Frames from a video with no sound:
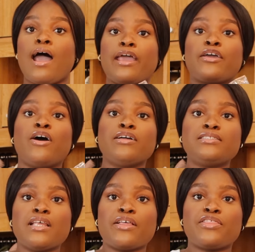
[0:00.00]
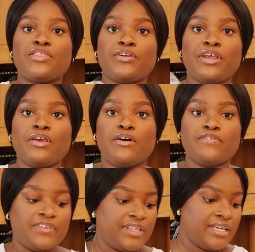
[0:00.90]
I got three
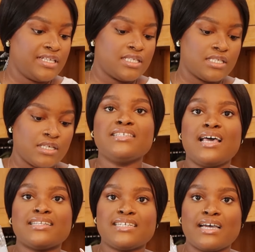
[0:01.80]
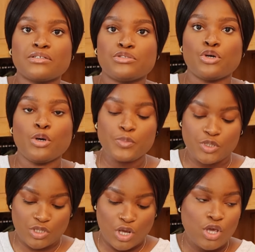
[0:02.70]
of these. These are tank tops.
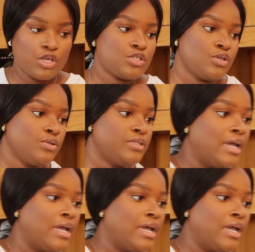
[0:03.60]
So